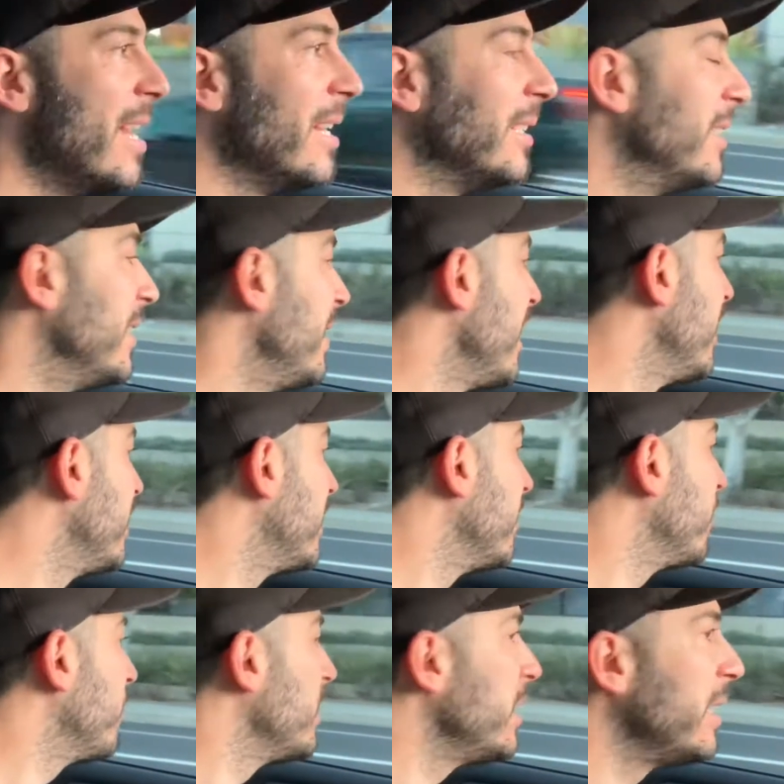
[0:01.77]
Today is a
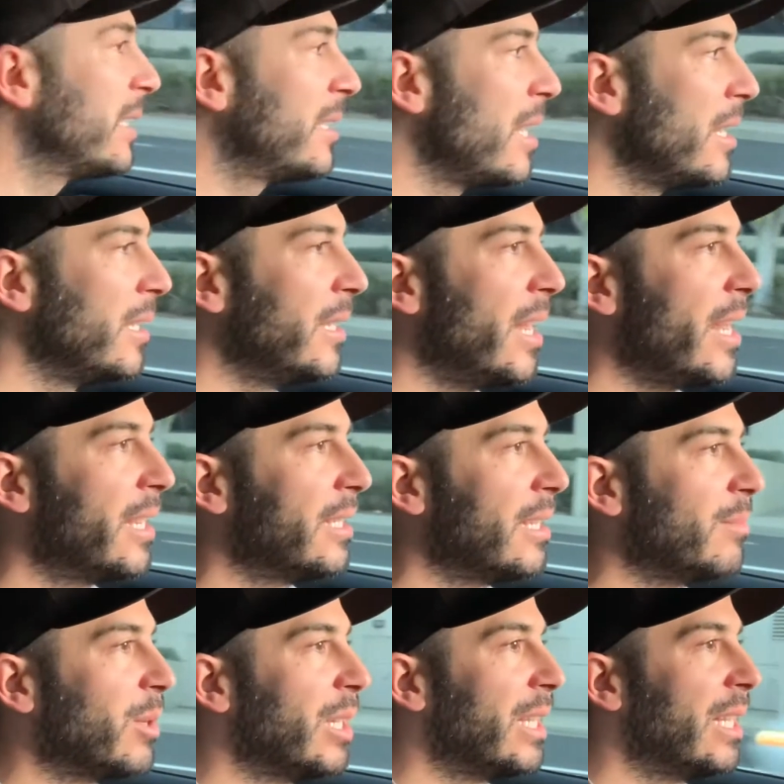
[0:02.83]
really exciting day because I'm
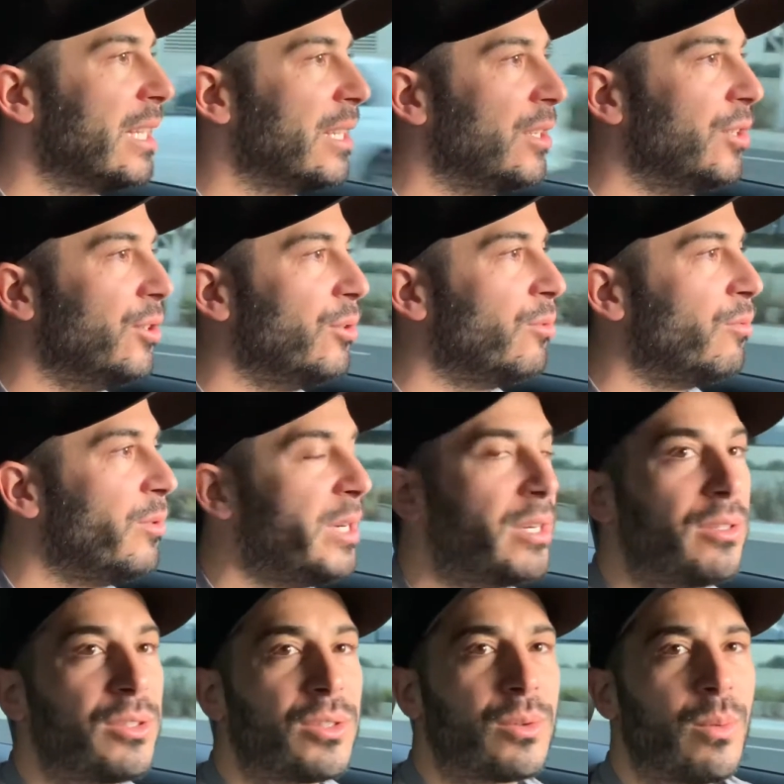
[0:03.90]
going to get a new rear
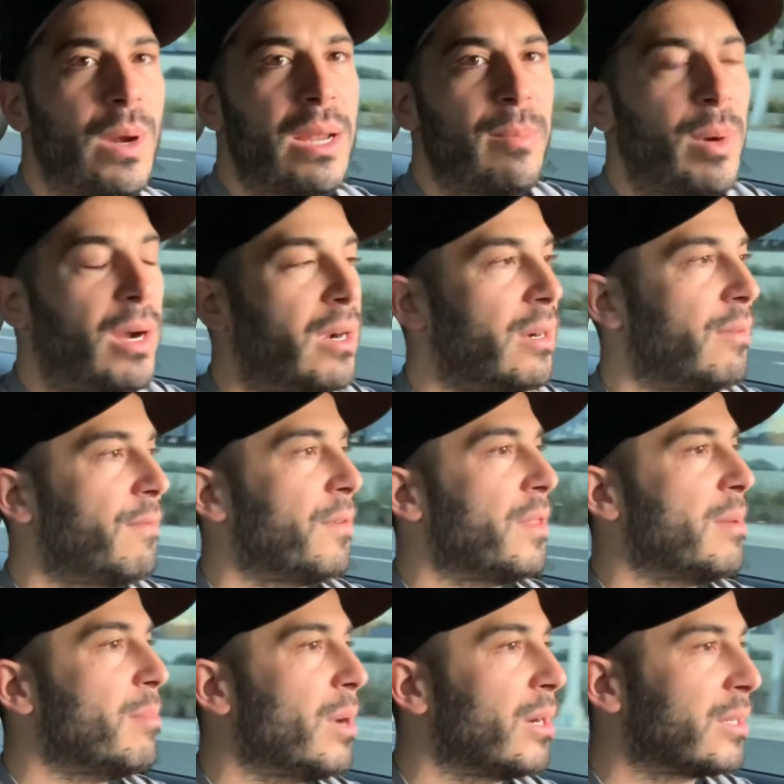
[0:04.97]
sway bar for the
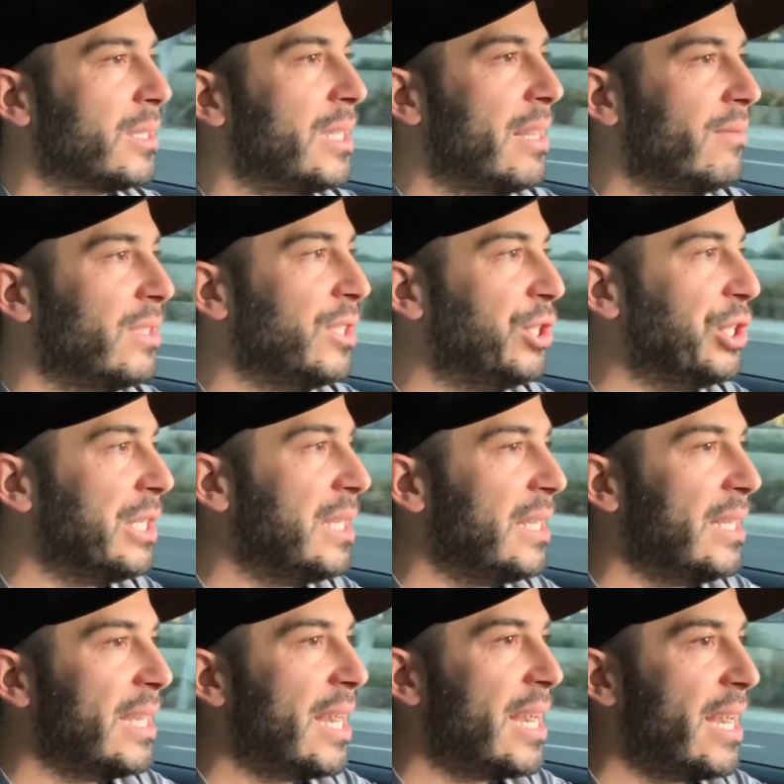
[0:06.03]
MK7
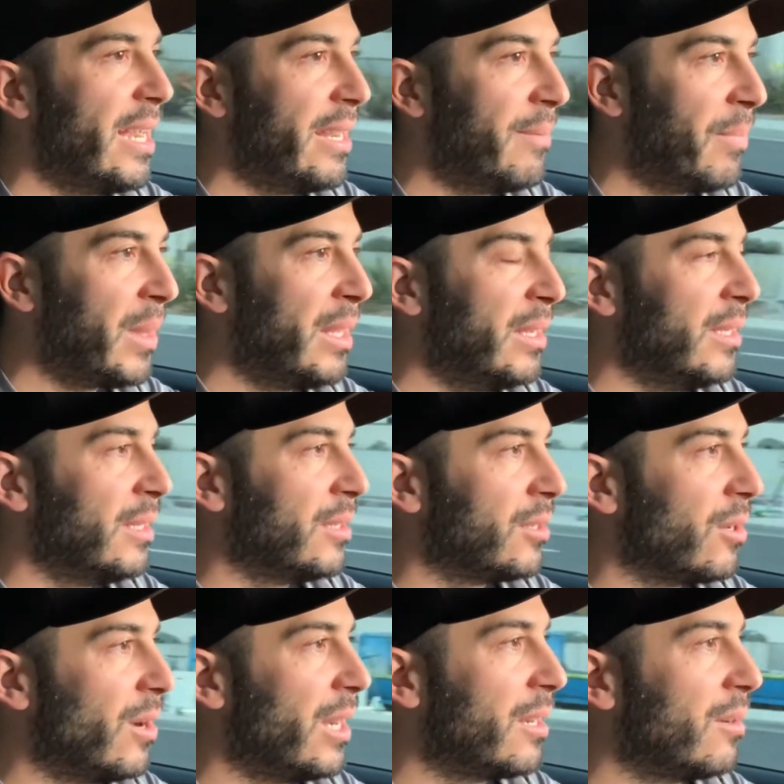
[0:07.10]
GTI.
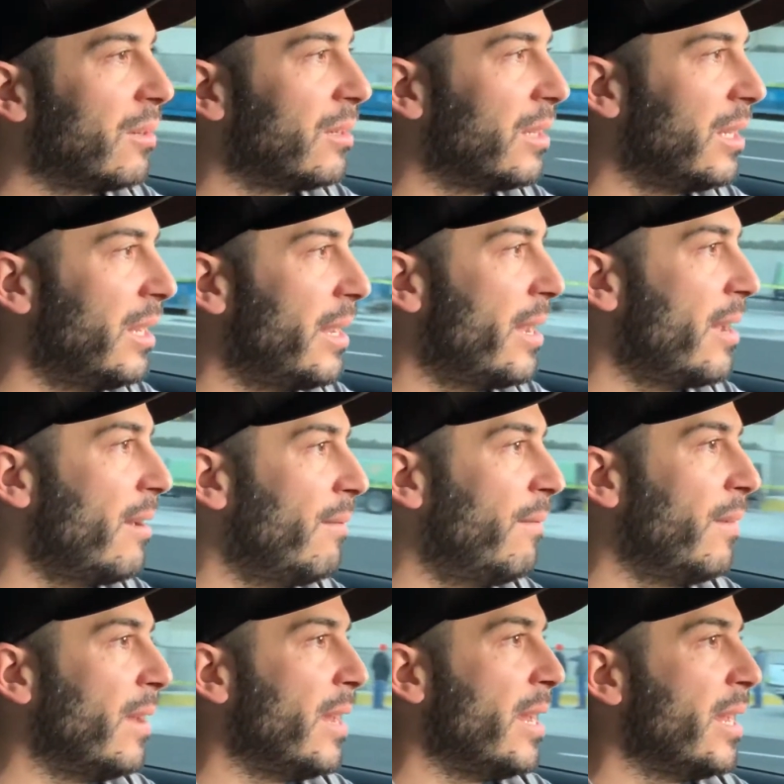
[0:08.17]
So I currently
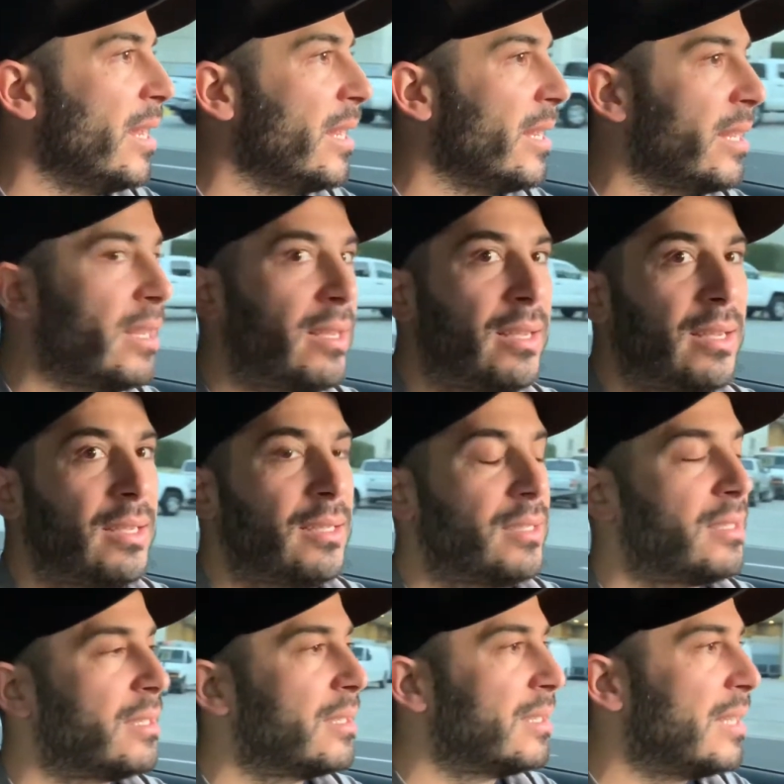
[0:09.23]
have a
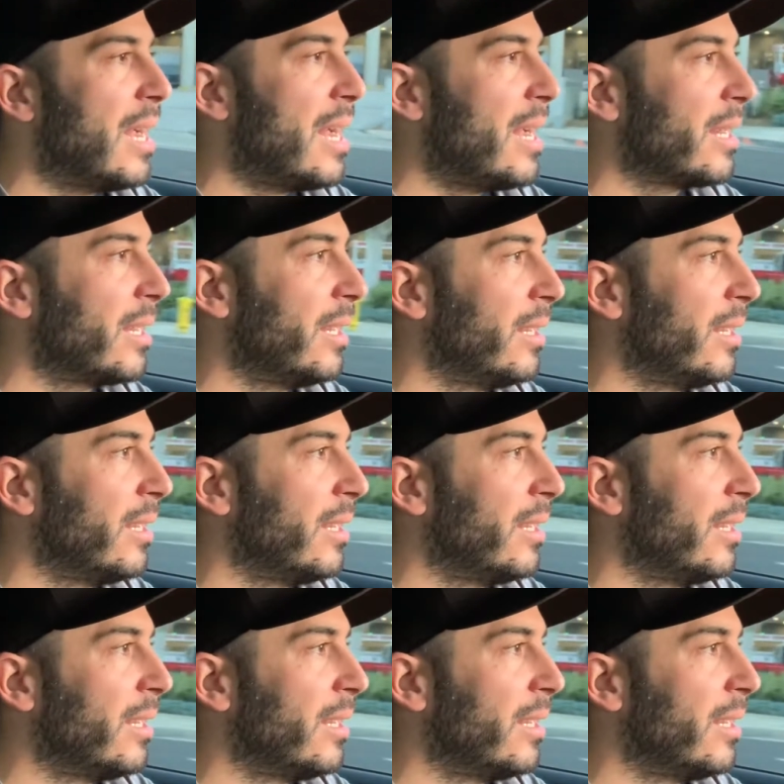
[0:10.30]
stock